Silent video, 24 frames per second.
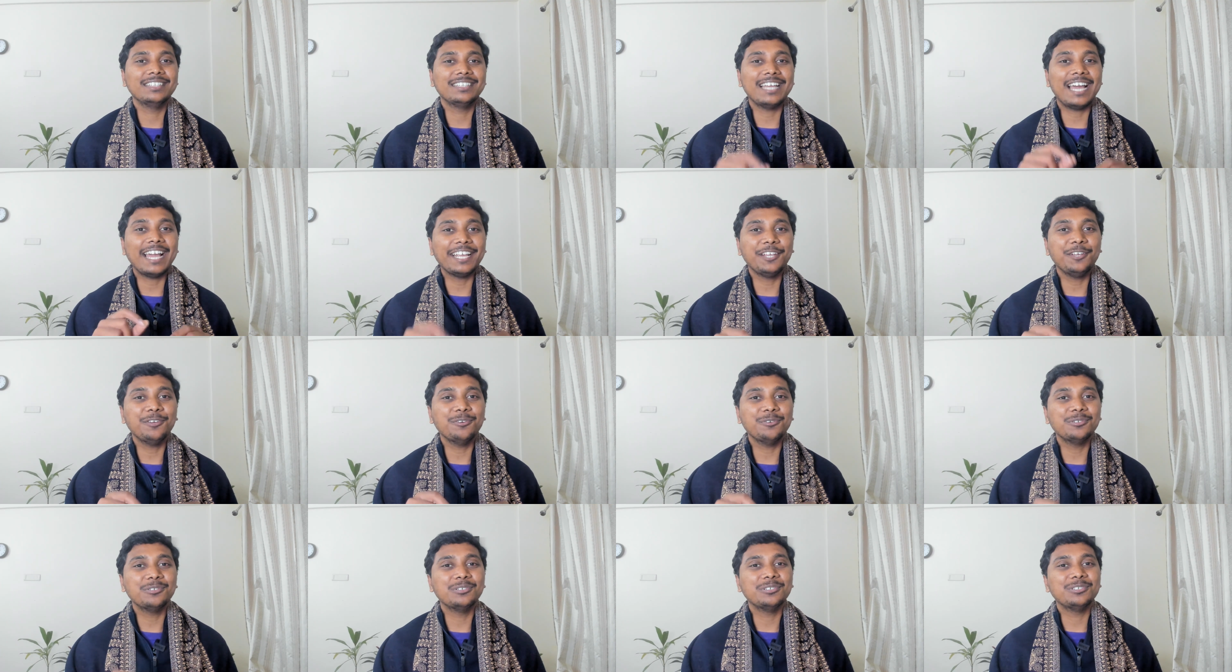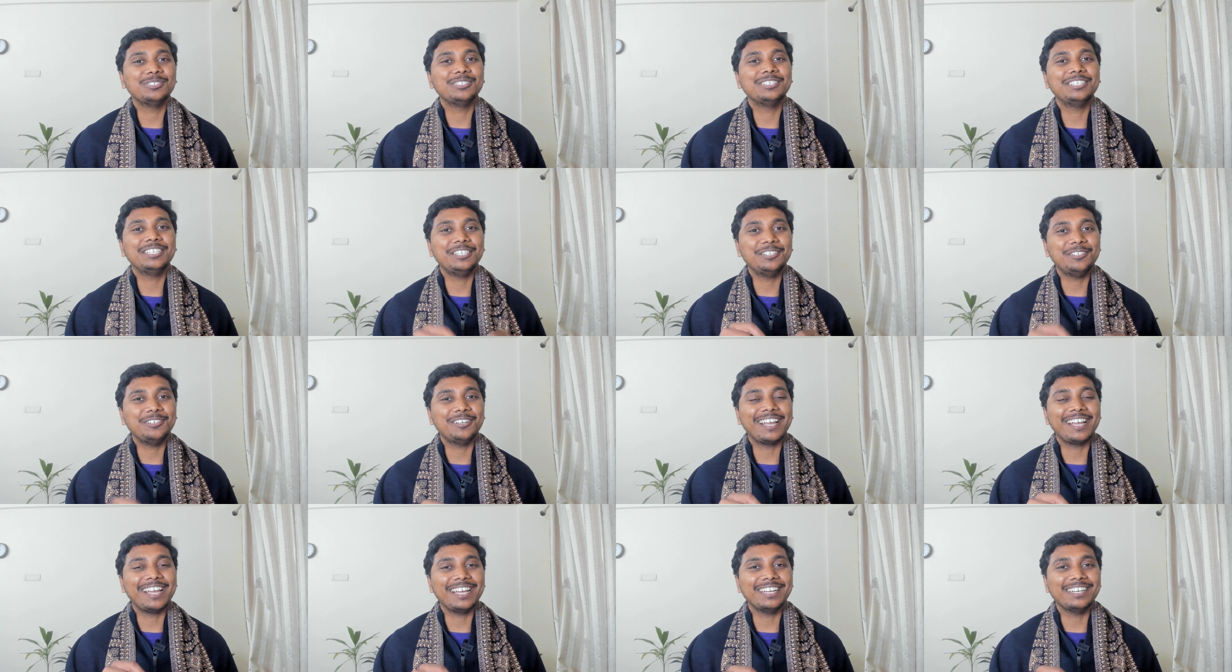Thank you. See
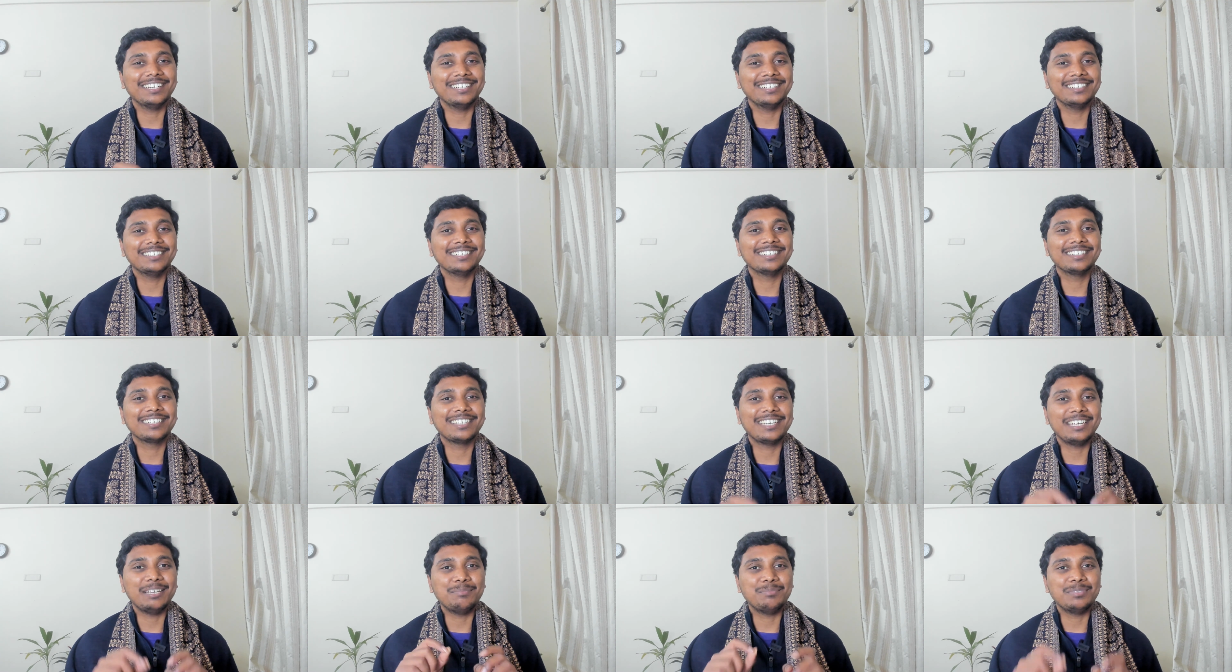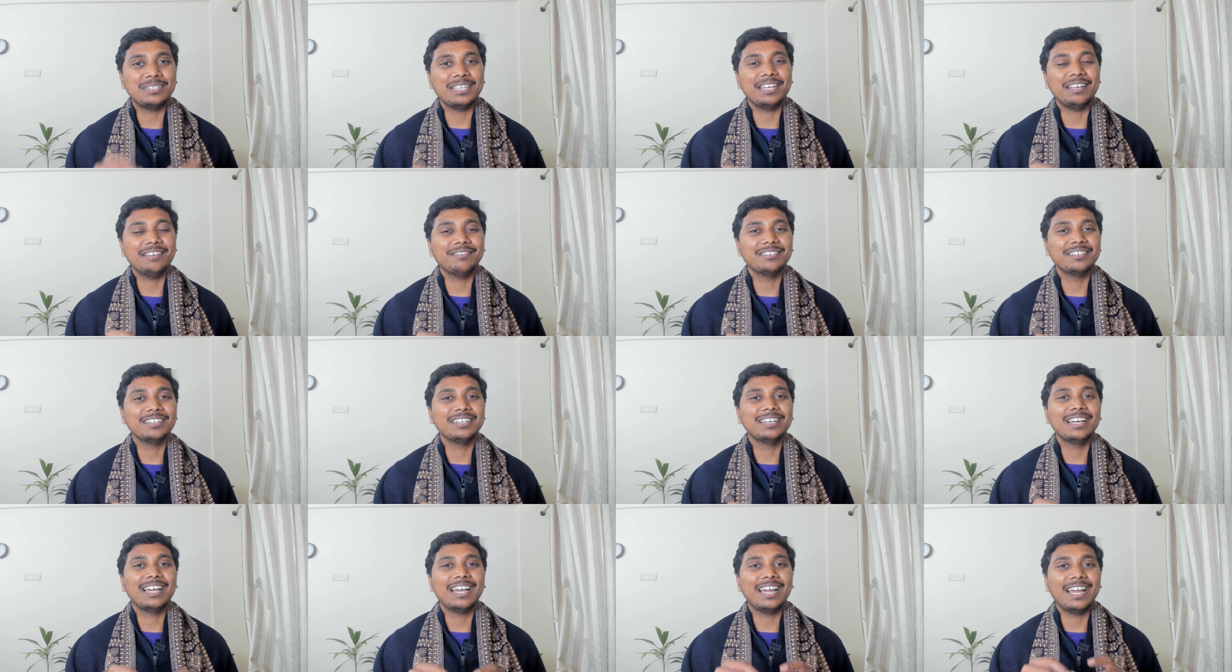you again. Keep safe
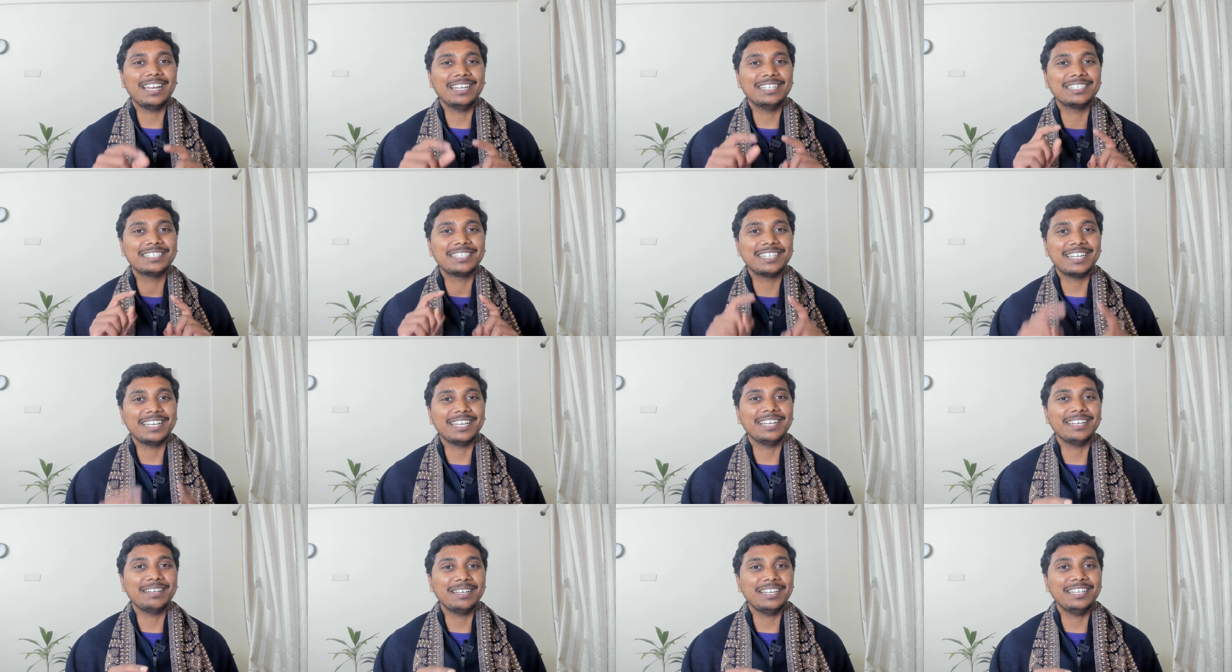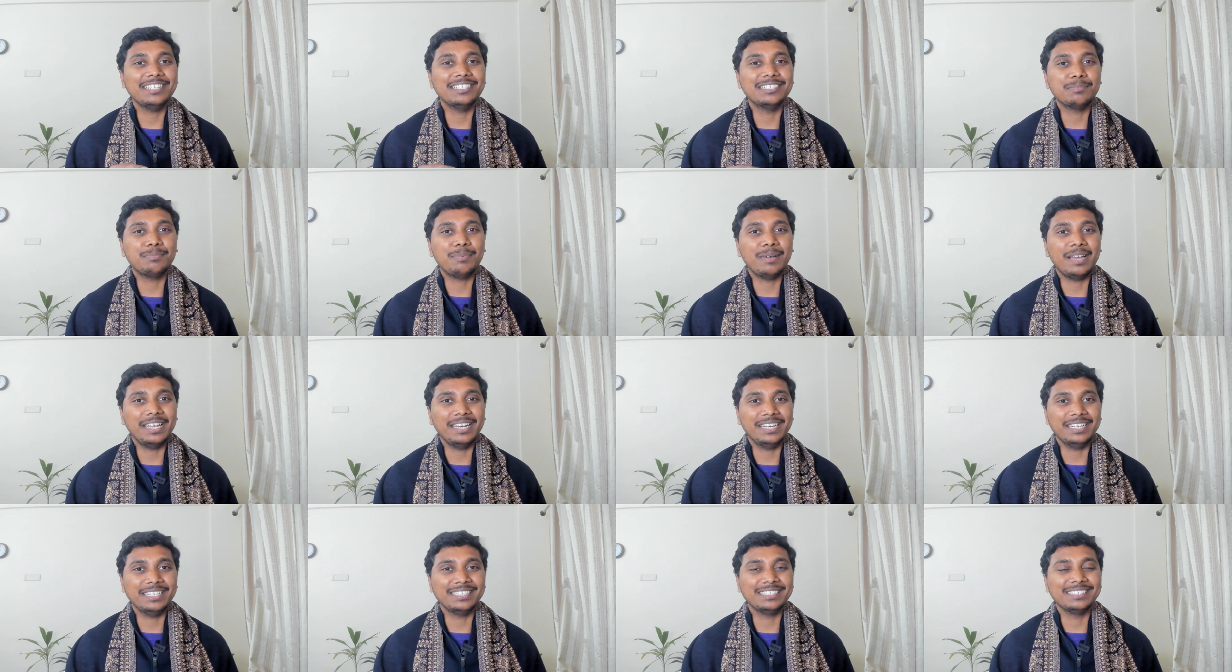and stay
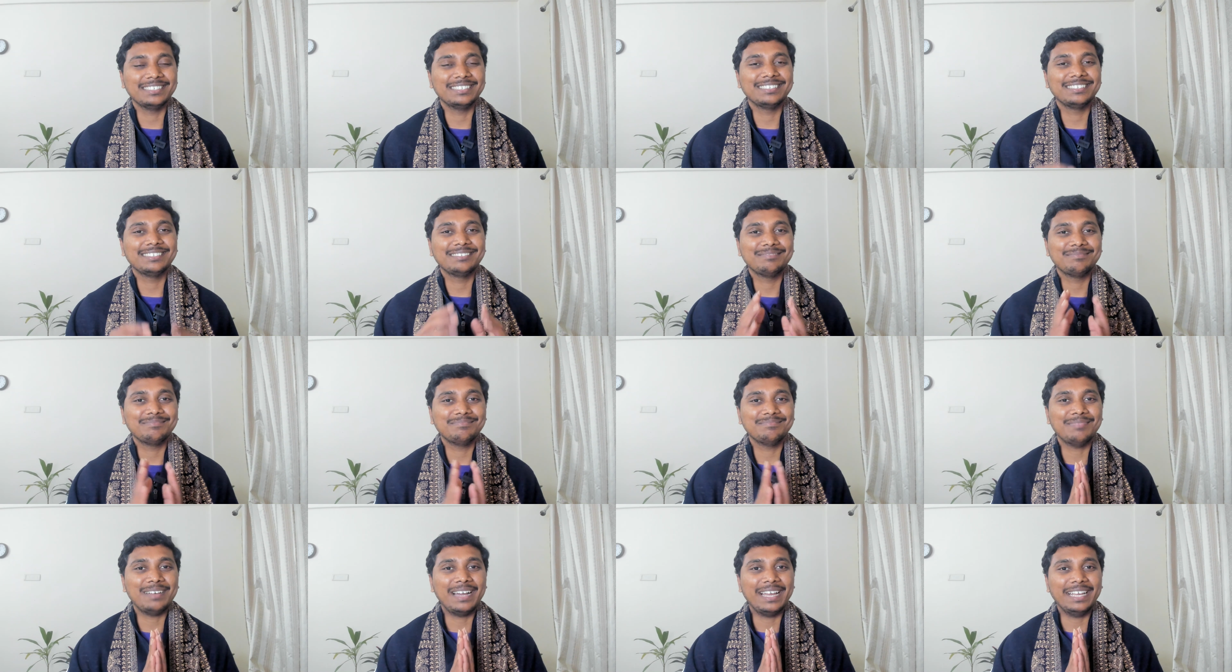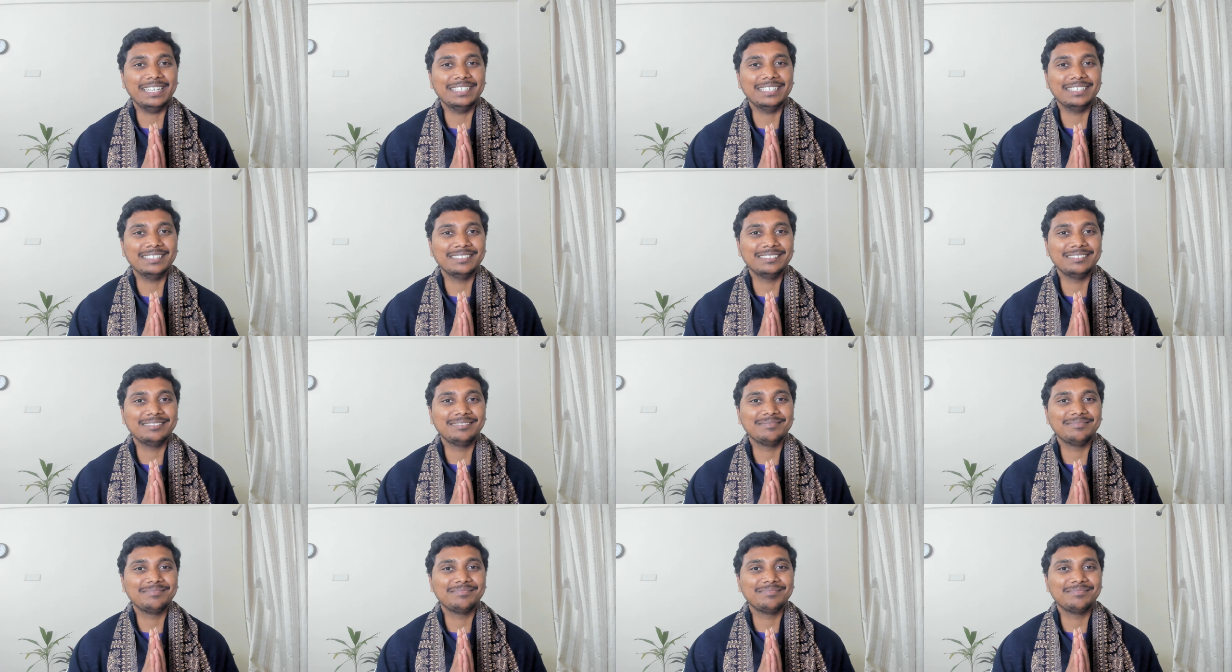inspiring. Bye.